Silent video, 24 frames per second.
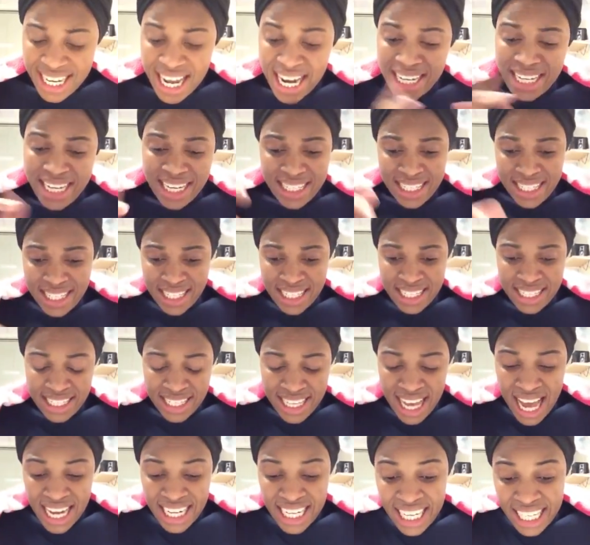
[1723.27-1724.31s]

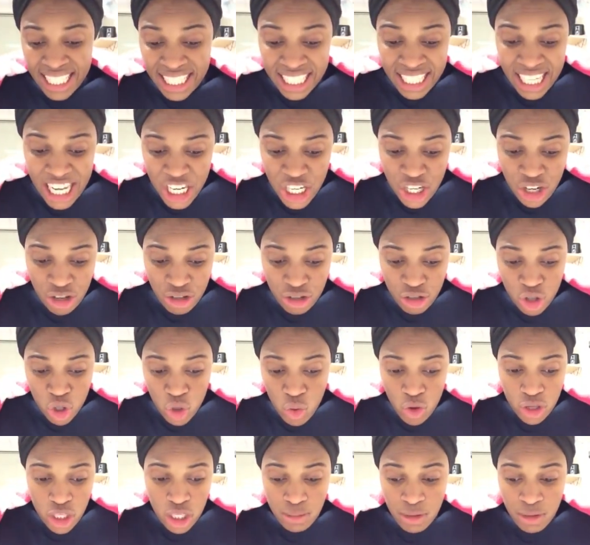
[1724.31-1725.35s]
Tendencies and inclinations
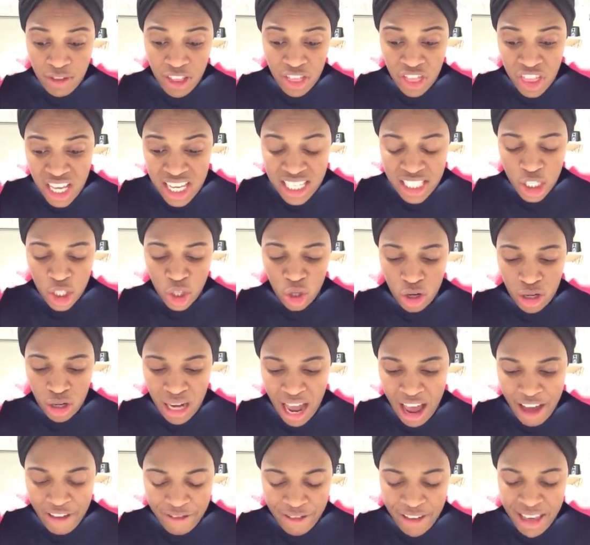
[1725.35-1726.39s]
towards some of the things in
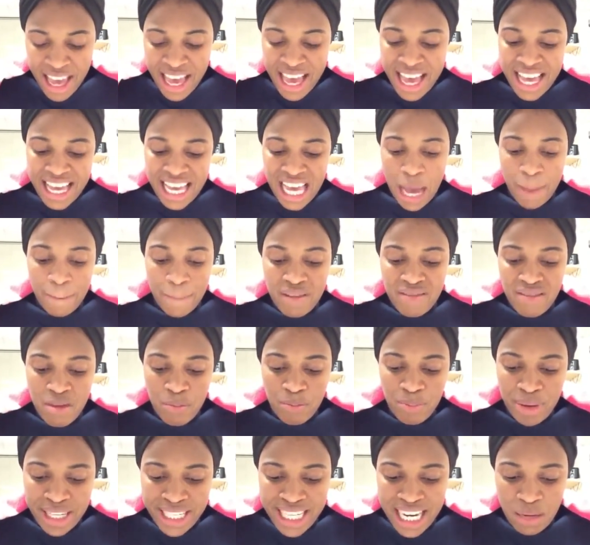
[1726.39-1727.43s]
your life can be
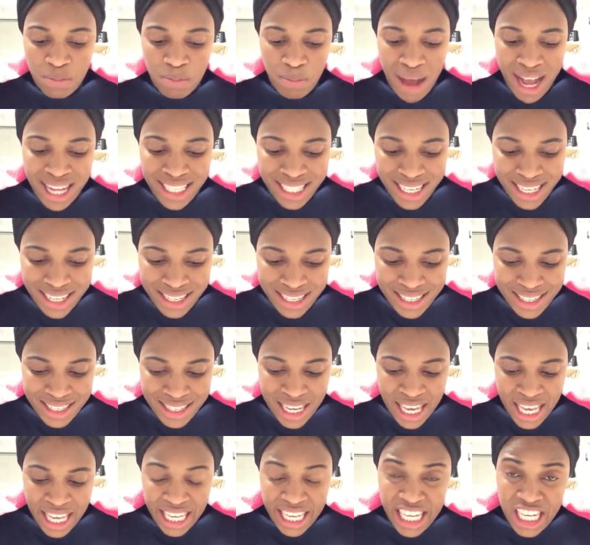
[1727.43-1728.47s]
repeated
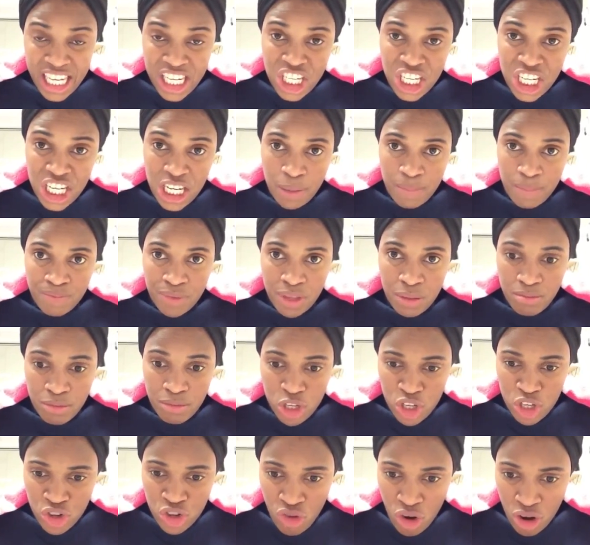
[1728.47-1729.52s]
patterns, e.g.,
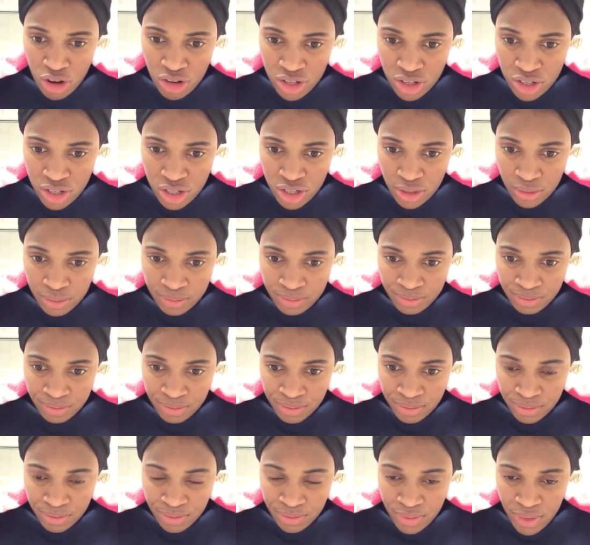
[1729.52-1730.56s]
mistrust,
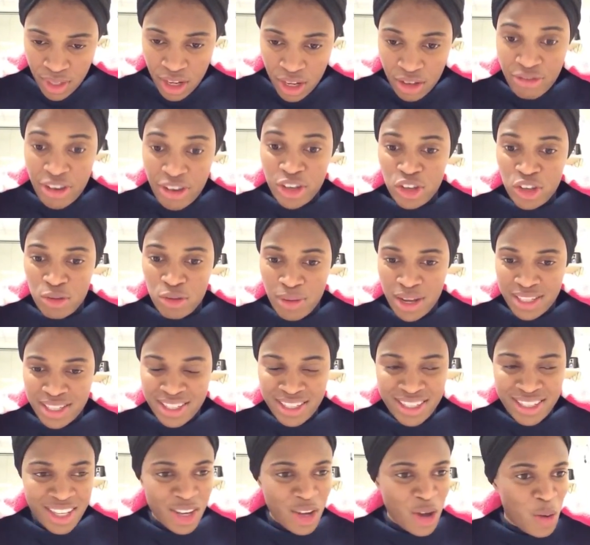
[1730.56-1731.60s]
Thank you, my
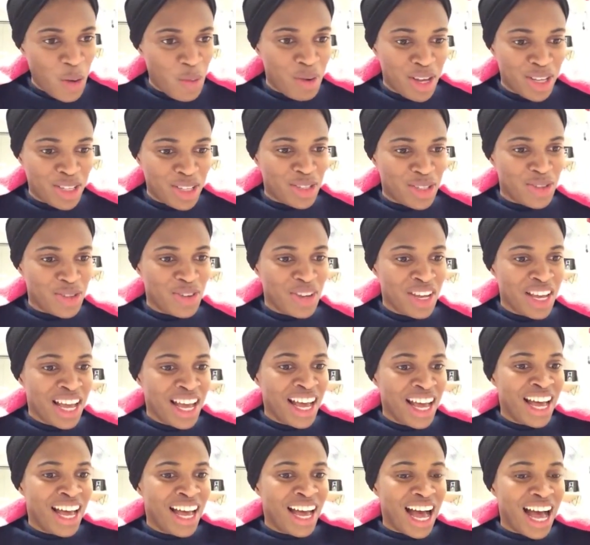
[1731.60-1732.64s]
sister. God bless you.
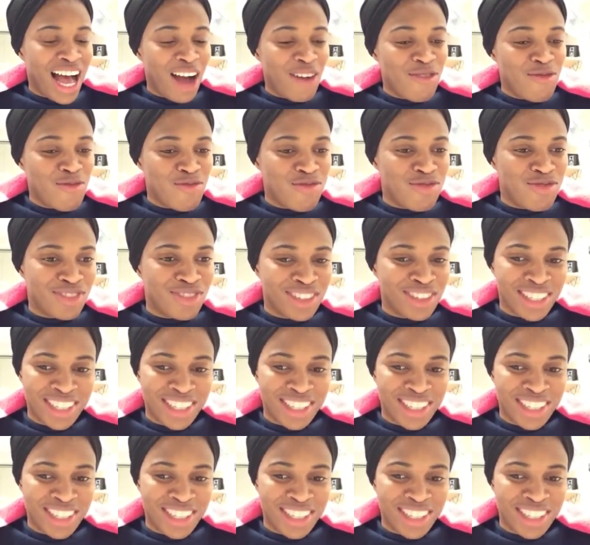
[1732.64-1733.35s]
I have,